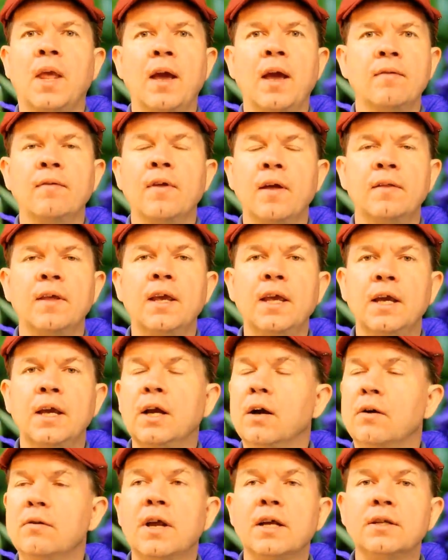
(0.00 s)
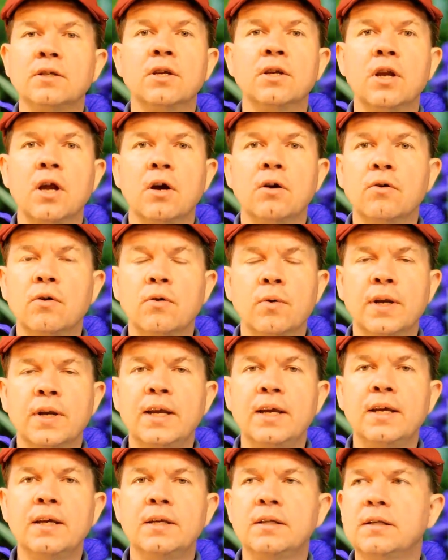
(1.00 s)
And then the ego doesn't know who it
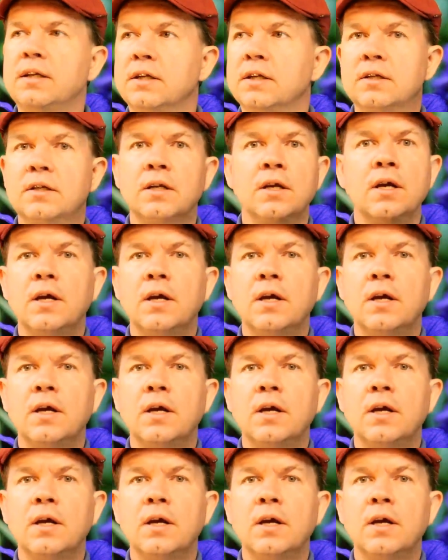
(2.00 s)
is